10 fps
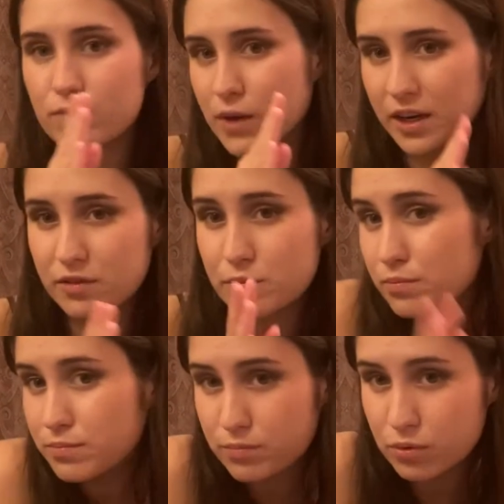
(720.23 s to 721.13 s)
kind of
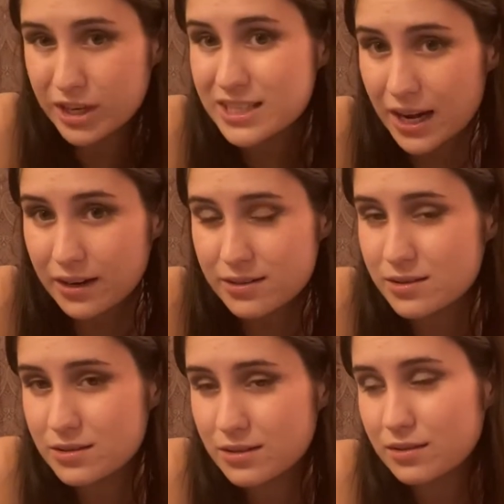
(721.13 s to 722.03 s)

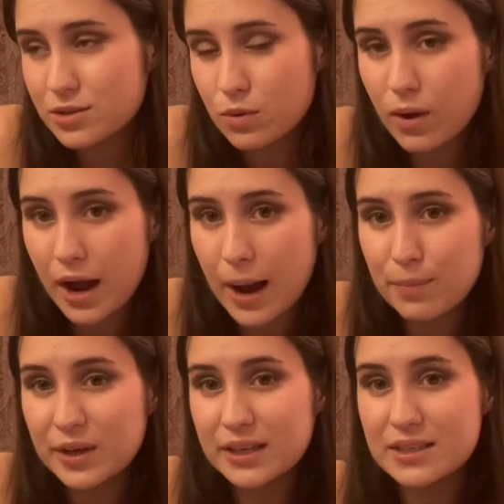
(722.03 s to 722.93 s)
pretext to what
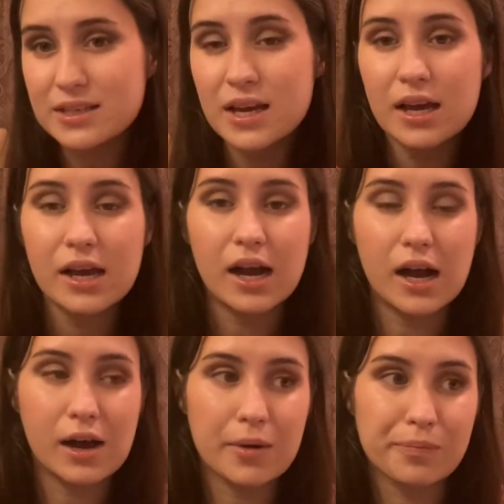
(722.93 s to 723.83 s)
happened,
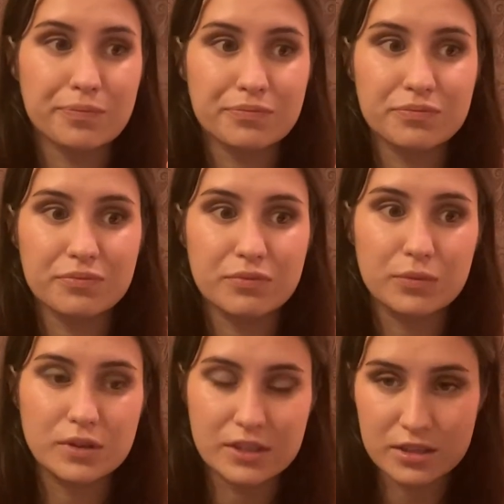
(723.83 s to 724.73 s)
um,
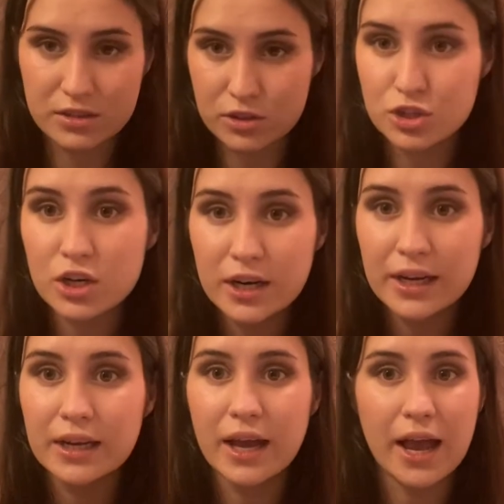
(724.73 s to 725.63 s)
this is the
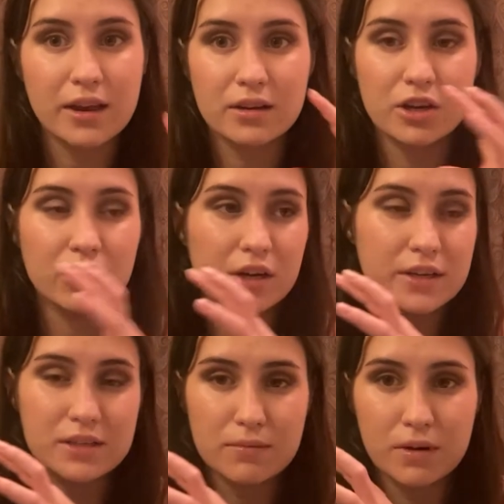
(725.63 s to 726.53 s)
during, and here is
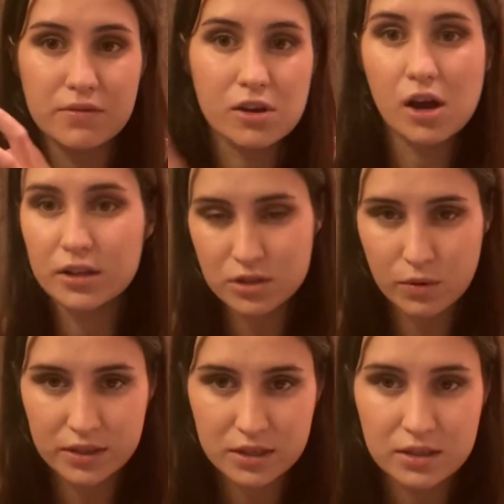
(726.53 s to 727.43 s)
some of the
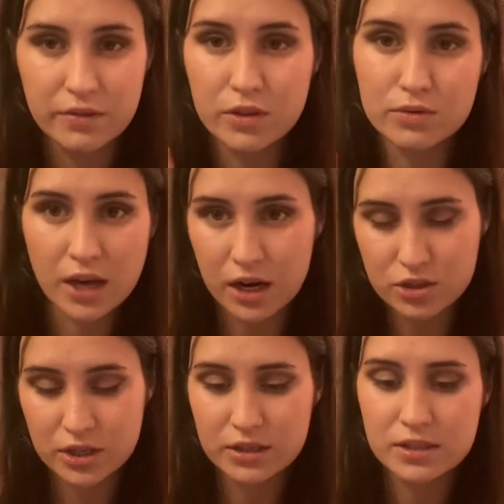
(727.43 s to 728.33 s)
consequences of those
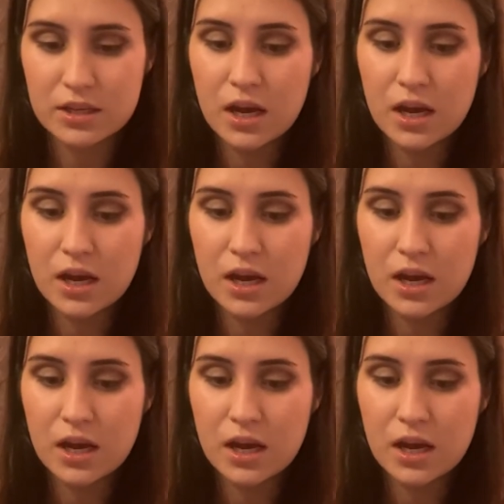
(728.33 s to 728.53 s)
actions.